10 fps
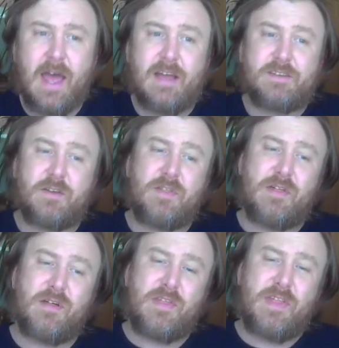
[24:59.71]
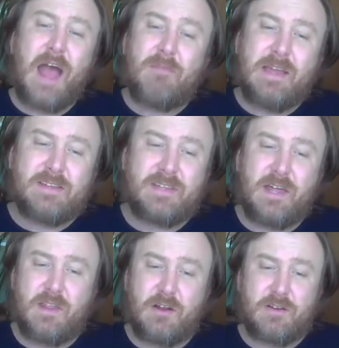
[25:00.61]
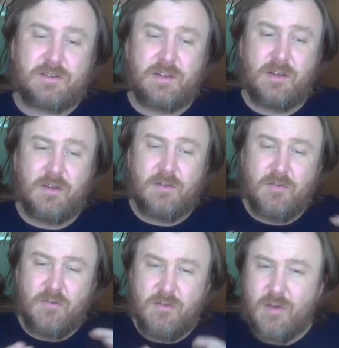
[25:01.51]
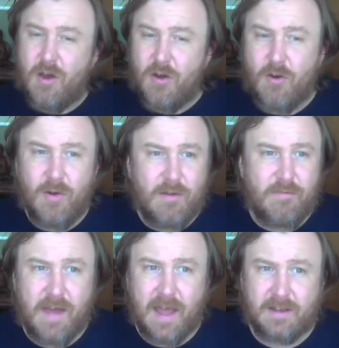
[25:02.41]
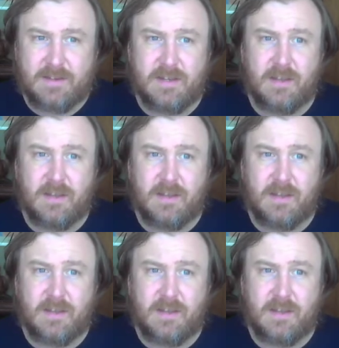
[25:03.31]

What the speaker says: so that means that there's no effect